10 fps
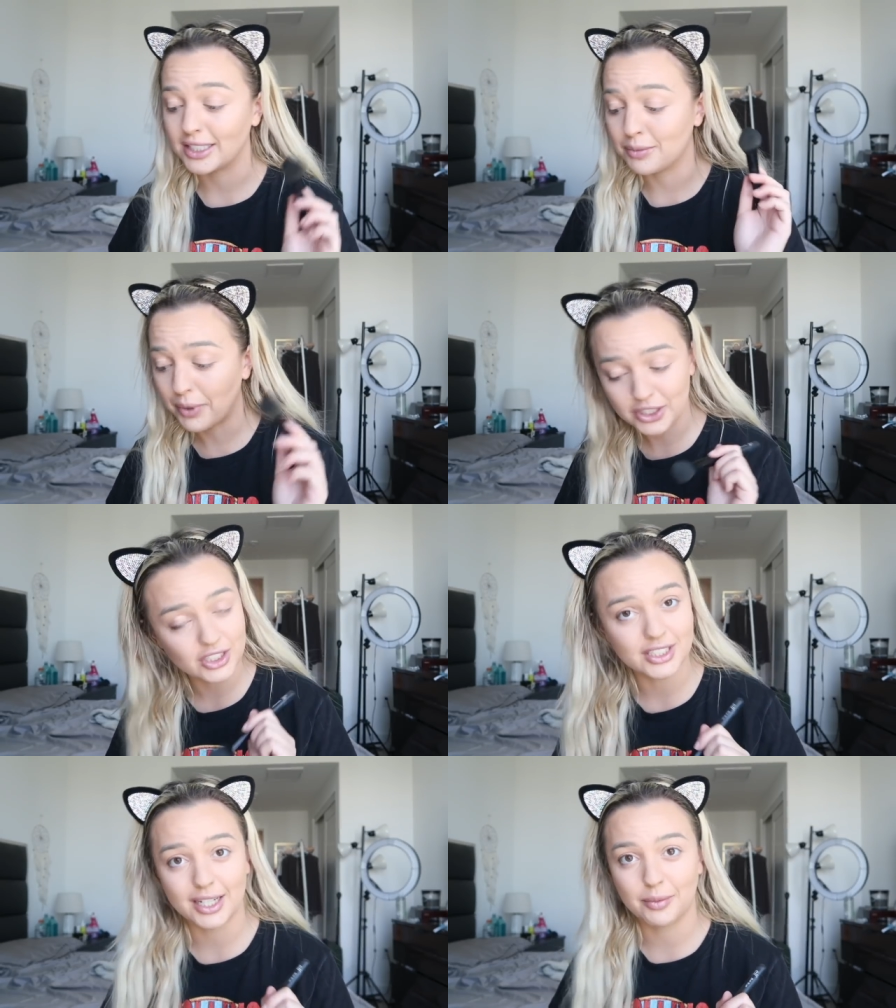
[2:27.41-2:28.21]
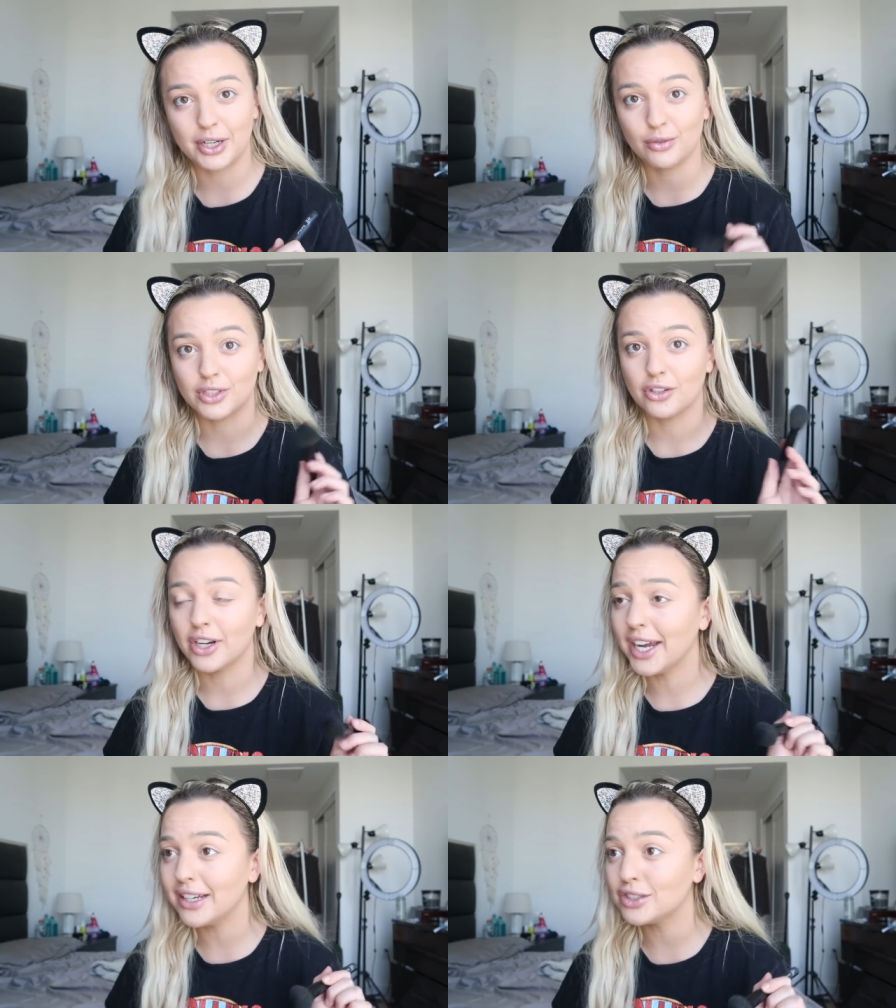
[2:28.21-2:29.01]
especially to anybody who's
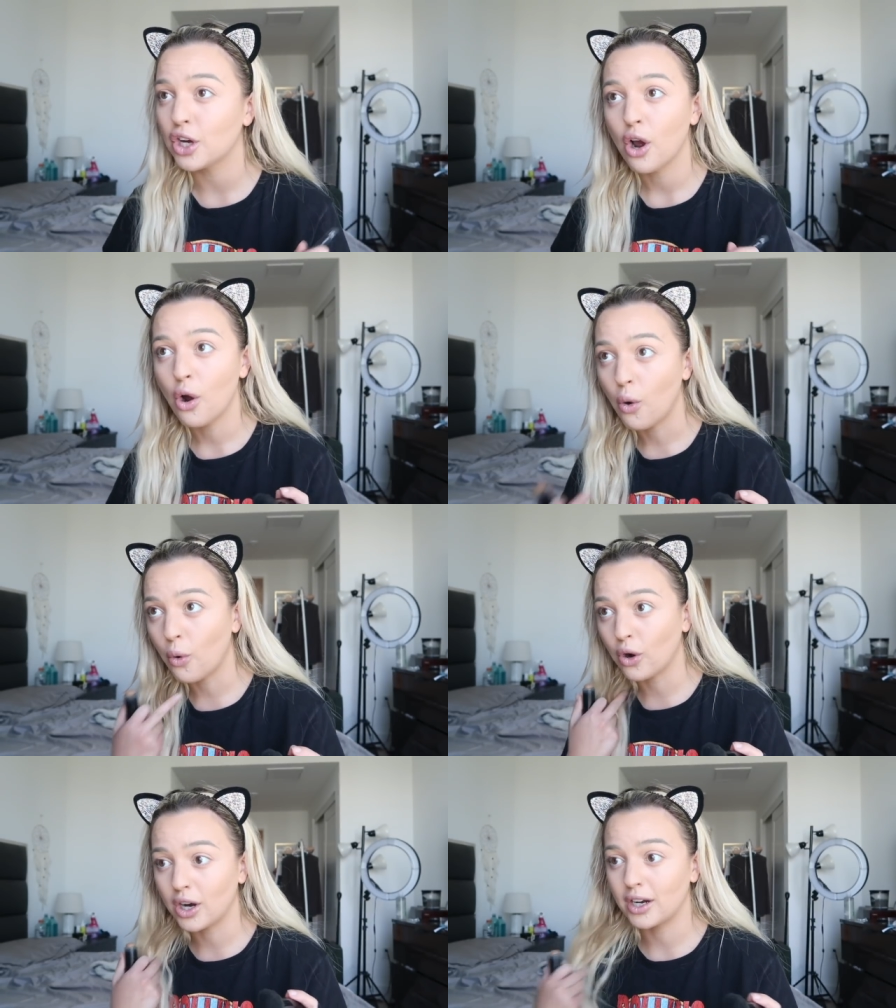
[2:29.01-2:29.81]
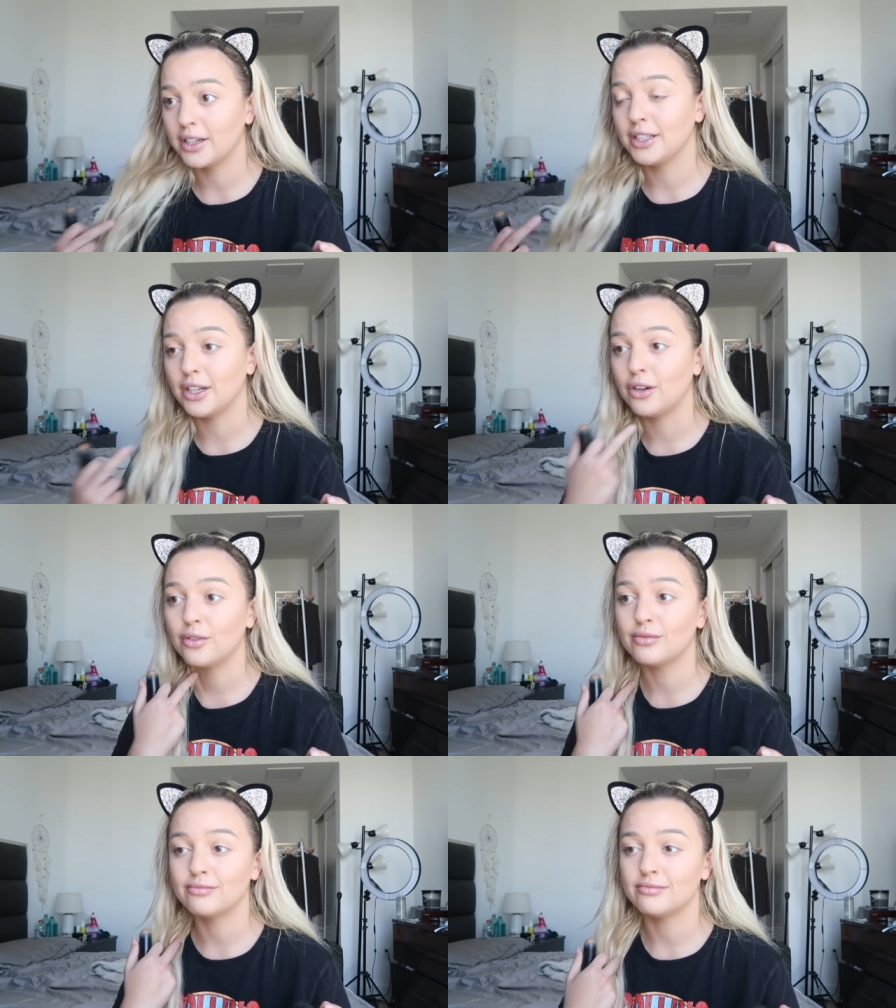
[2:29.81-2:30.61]
underage or, you know,